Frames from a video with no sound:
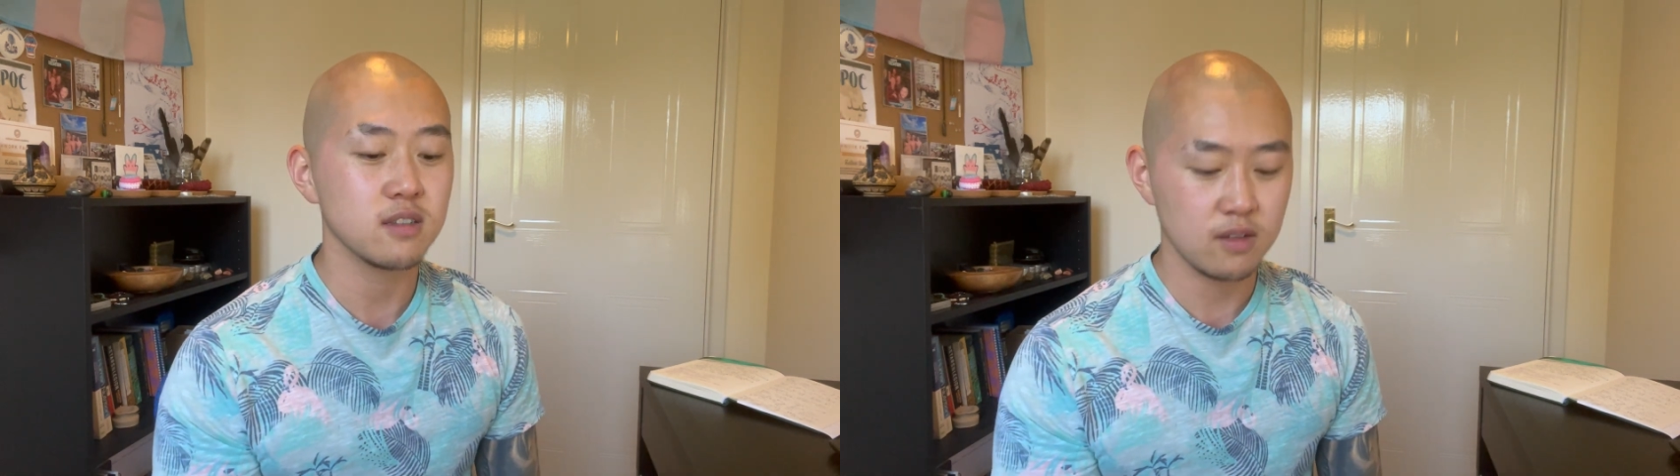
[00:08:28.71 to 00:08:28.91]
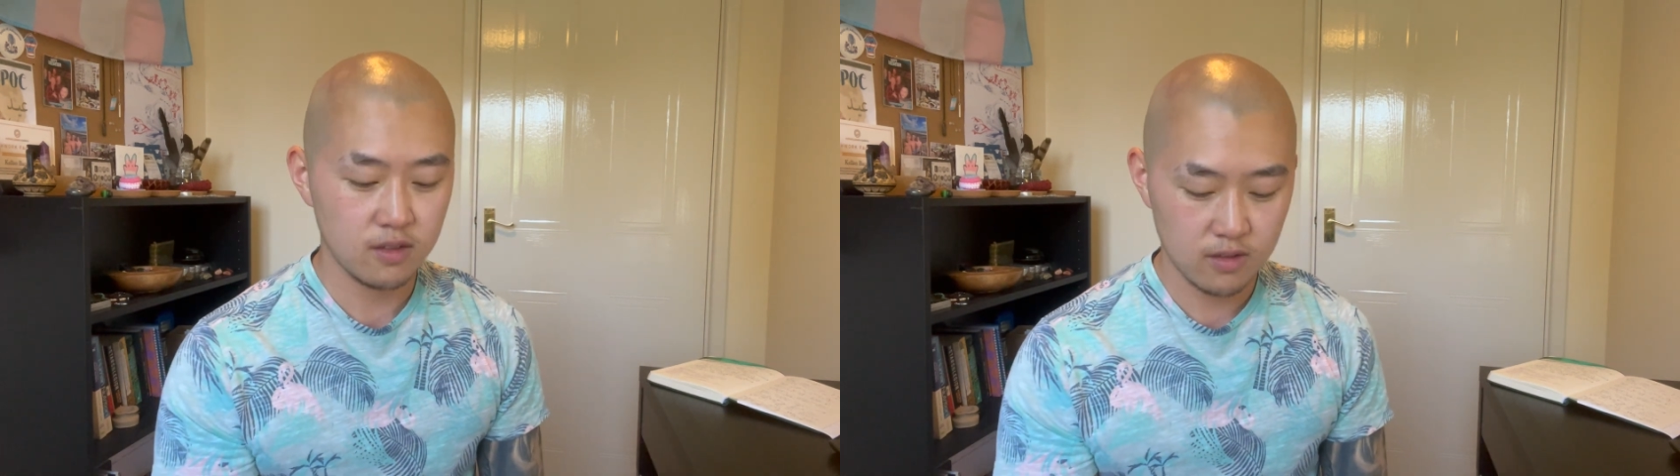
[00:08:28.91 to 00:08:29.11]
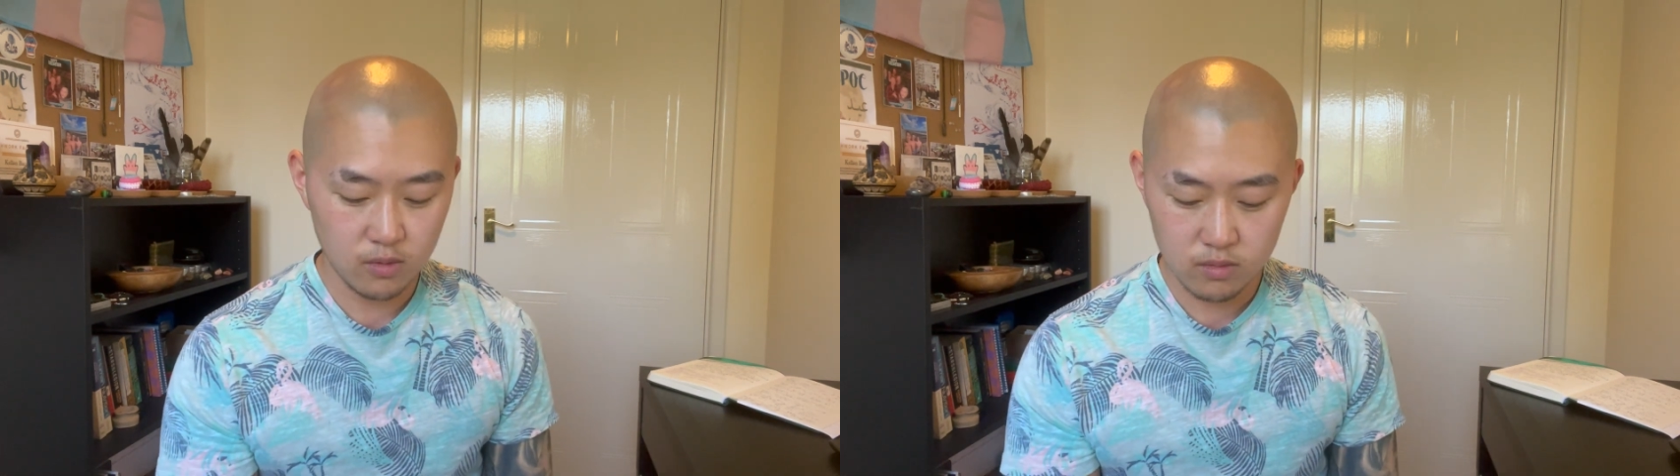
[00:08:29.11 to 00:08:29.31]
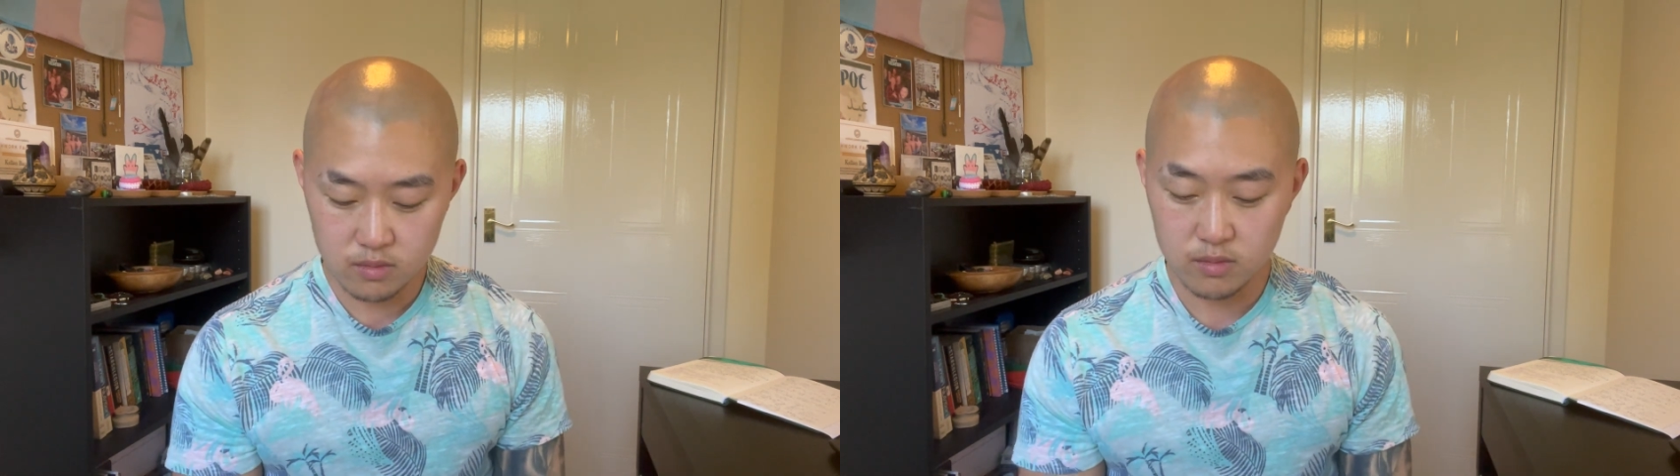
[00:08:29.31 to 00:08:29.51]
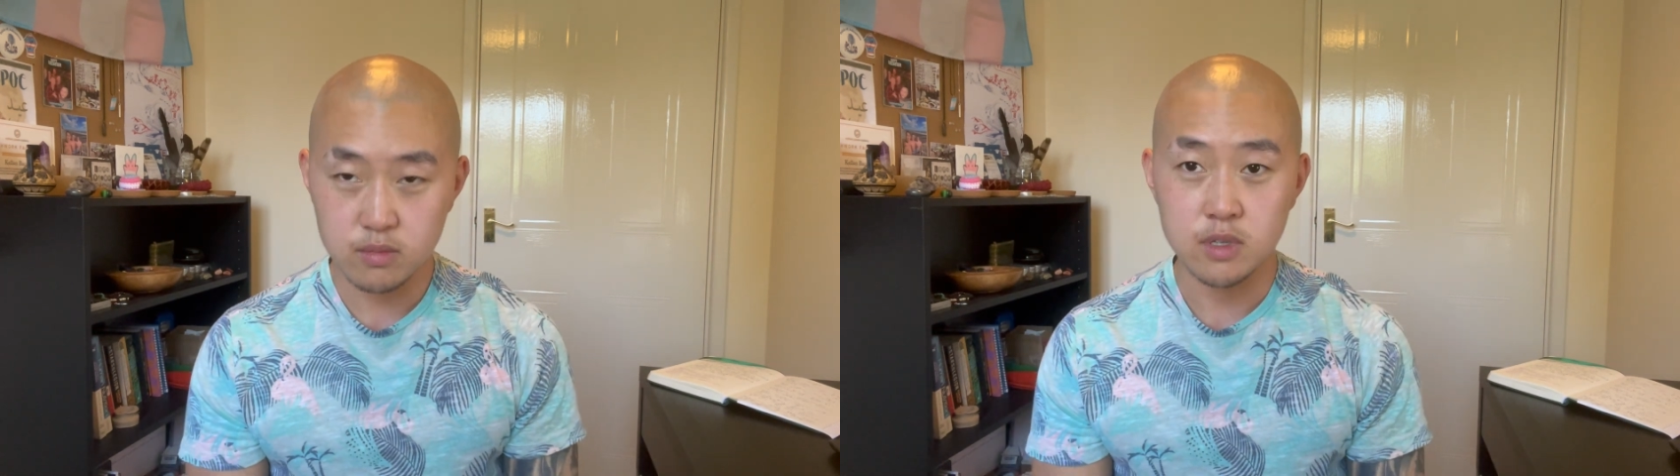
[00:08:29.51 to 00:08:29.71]
it
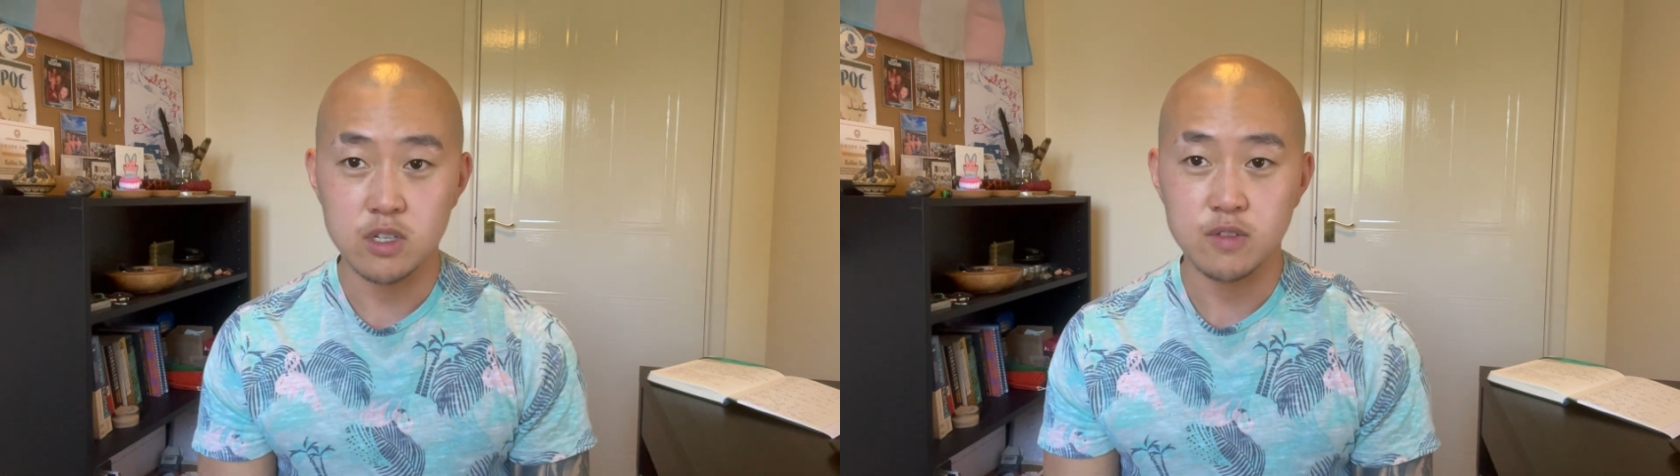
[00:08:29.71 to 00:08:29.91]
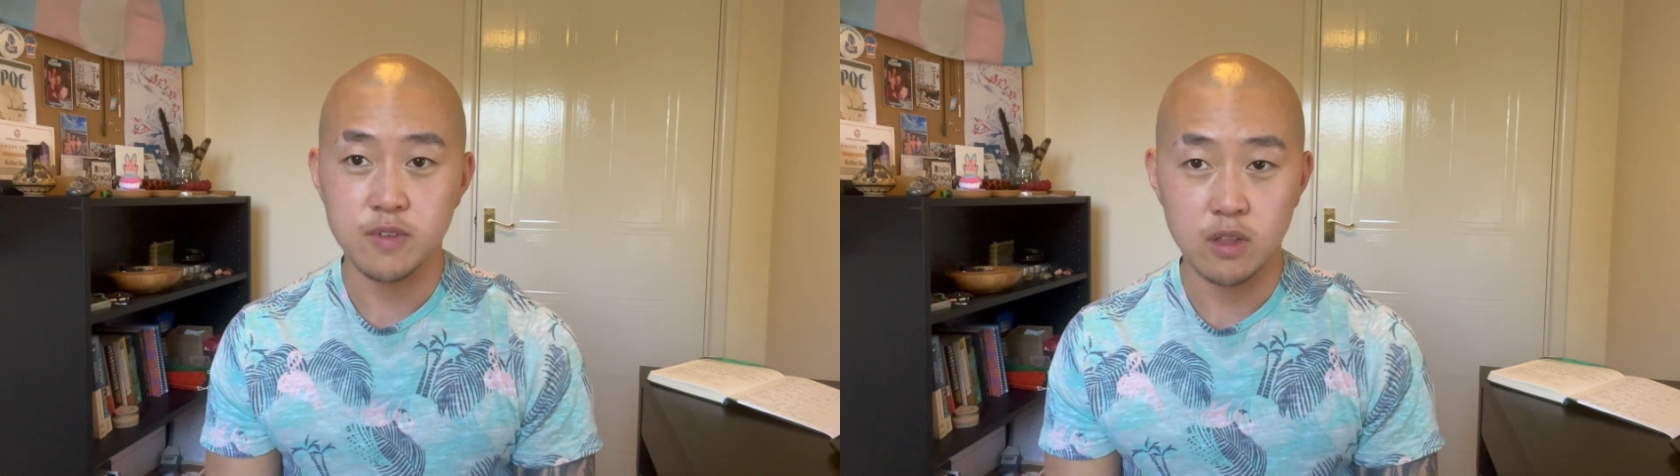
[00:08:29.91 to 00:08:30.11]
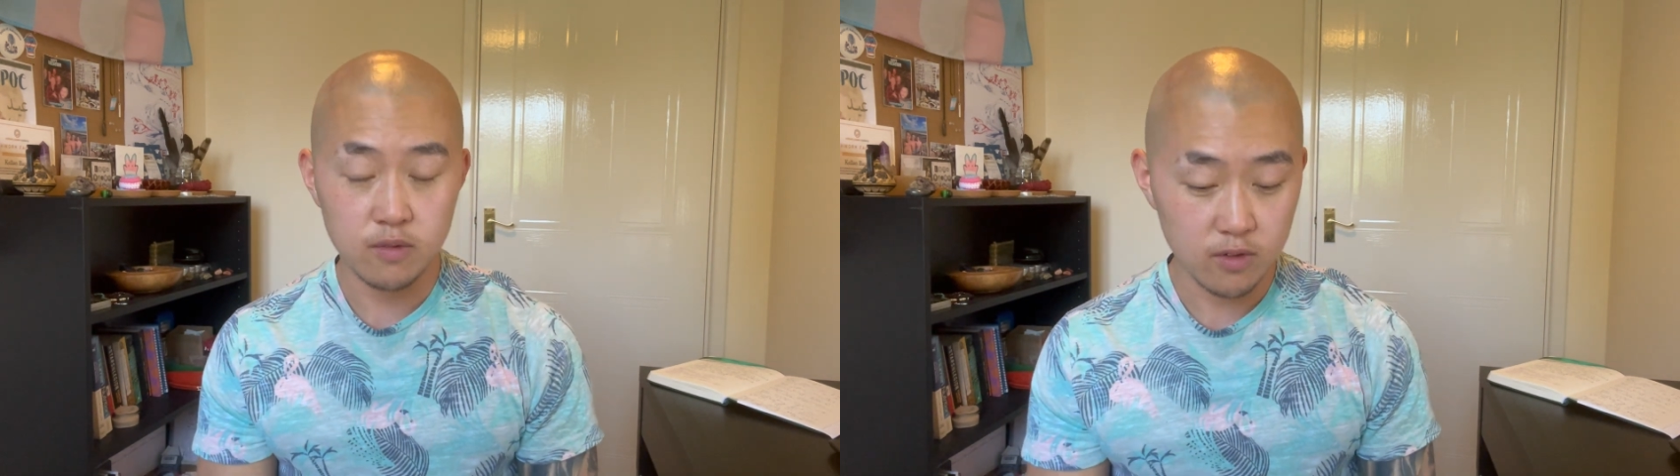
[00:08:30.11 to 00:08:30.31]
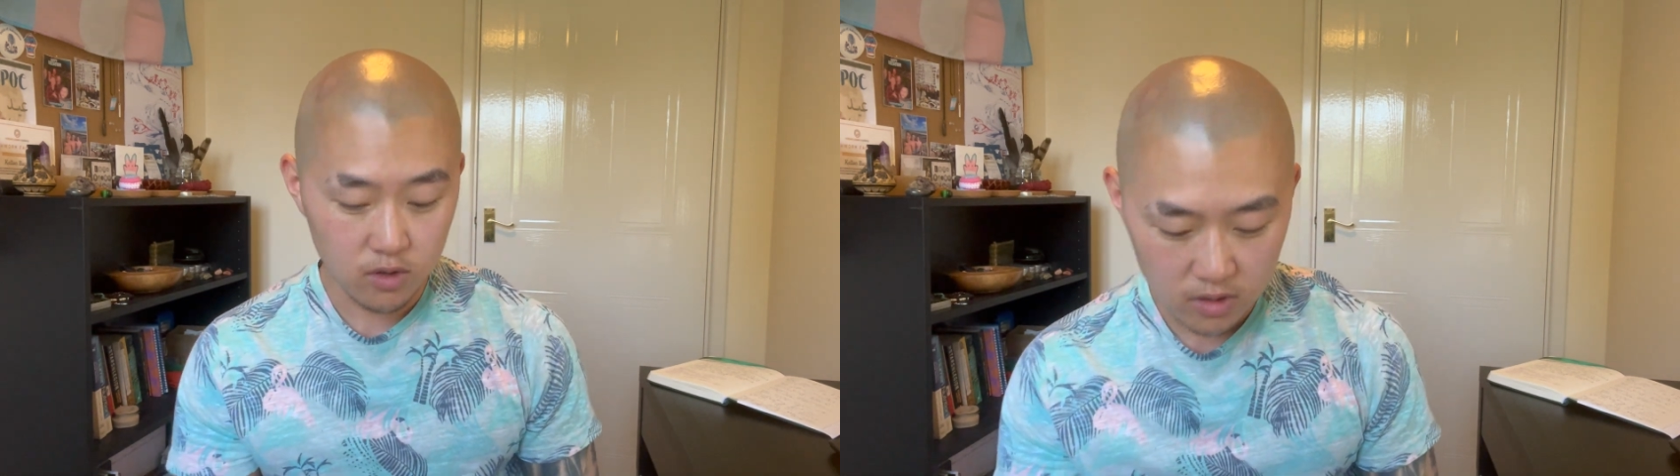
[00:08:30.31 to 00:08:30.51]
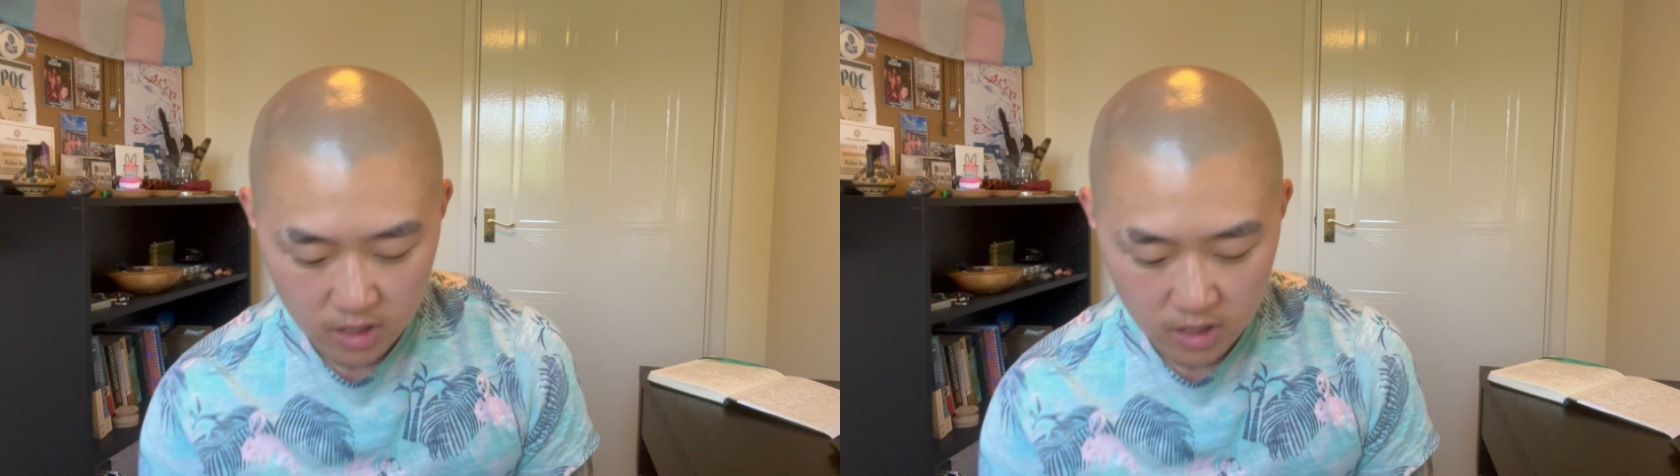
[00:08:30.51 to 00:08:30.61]
just fell on the floor.